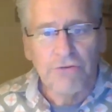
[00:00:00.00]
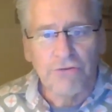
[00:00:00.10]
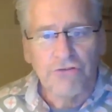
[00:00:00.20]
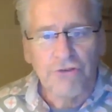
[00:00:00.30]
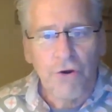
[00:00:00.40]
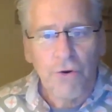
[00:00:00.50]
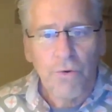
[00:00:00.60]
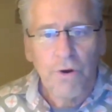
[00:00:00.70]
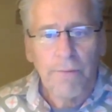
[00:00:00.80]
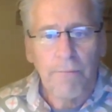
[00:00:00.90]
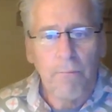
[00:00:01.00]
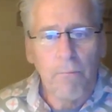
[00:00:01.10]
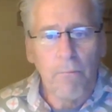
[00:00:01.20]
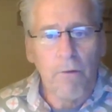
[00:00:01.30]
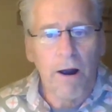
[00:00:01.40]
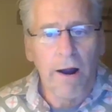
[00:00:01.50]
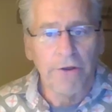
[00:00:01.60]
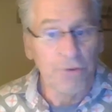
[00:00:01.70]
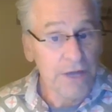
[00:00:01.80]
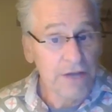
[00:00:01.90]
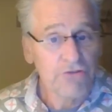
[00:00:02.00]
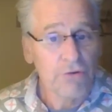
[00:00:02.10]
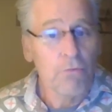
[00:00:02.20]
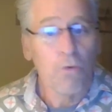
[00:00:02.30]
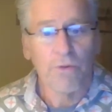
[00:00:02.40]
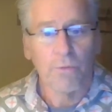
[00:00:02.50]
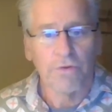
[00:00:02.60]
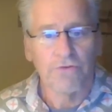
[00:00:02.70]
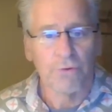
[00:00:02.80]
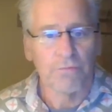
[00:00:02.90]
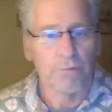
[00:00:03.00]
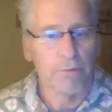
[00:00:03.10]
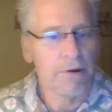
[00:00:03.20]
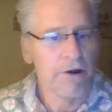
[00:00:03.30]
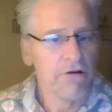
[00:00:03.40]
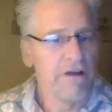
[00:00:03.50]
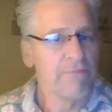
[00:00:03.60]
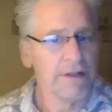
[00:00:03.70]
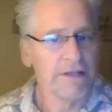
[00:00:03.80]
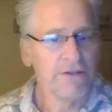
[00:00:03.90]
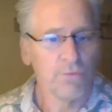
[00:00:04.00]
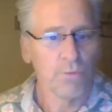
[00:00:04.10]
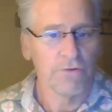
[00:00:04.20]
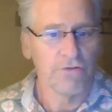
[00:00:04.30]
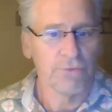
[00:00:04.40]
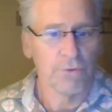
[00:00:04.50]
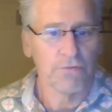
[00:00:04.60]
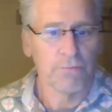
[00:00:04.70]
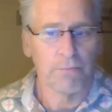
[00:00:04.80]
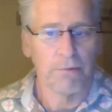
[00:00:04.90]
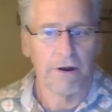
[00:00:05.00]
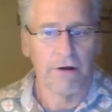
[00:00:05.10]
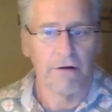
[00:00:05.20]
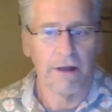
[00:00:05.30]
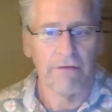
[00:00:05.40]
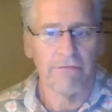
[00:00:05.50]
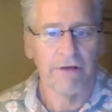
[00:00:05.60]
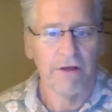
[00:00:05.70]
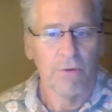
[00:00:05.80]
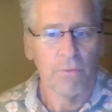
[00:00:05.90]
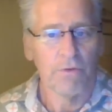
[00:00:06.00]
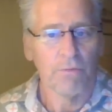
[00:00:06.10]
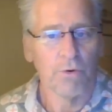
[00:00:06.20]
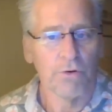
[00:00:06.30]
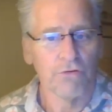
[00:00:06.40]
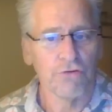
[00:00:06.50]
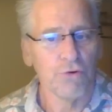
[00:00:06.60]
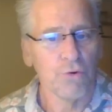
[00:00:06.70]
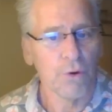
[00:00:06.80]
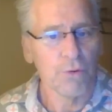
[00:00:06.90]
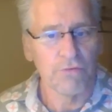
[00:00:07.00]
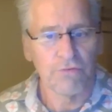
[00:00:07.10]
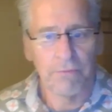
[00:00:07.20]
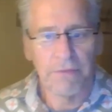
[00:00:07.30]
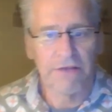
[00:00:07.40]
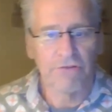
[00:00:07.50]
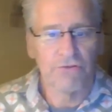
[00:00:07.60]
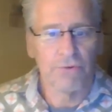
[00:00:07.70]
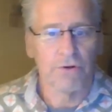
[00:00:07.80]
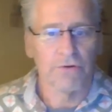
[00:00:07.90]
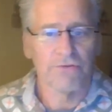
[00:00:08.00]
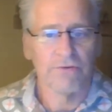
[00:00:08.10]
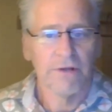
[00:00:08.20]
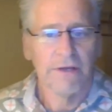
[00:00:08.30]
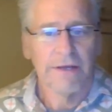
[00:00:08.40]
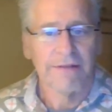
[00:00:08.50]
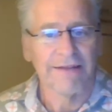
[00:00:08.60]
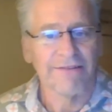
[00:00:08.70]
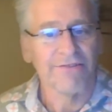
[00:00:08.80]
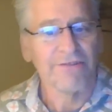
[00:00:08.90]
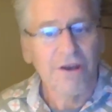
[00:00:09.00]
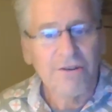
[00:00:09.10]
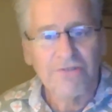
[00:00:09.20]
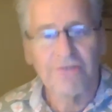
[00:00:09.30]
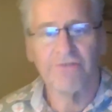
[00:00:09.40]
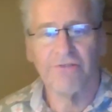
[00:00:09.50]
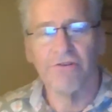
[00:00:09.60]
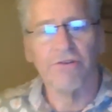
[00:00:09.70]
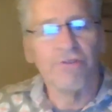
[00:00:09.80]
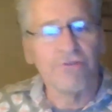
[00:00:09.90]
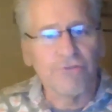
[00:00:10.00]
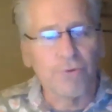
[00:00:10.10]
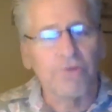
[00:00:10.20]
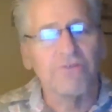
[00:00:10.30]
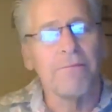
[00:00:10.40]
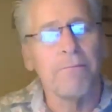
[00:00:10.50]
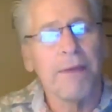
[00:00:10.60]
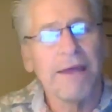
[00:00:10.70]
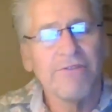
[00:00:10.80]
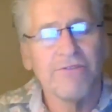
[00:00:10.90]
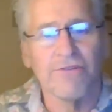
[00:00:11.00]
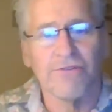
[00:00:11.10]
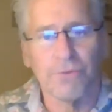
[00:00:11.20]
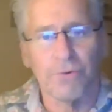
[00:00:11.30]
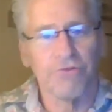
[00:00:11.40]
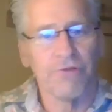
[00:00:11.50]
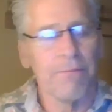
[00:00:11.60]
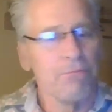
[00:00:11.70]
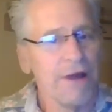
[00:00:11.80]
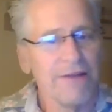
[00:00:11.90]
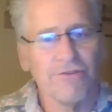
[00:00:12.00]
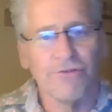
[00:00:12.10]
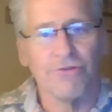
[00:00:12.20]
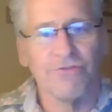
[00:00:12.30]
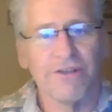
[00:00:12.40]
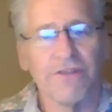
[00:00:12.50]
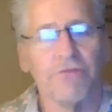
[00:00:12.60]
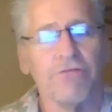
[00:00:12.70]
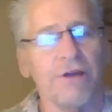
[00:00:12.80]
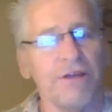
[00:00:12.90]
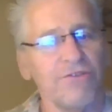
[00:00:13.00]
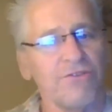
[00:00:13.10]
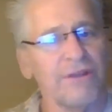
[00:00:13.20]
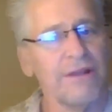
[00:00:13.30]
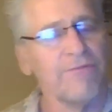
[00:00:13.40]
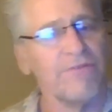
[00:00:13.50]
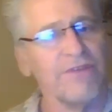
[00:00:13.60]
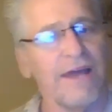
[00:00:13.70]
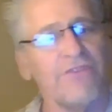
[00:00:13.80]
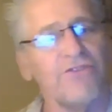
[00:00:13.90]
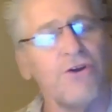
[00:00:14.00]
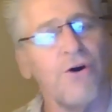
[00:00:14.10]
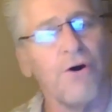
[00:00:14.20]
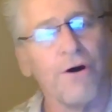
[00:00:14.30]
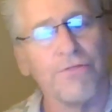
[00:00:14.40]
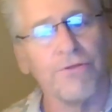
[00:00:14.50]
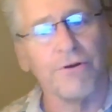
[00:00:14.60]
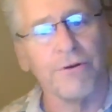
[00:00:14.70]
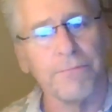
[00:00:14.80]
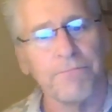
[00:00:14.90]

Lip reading: show, you can show more than one source per paragraph, but at least one source per paragraph with 1 or 2 quotes from that source that discusses the source, embeds the source, right? Practice your signal phrases and emphasize the author.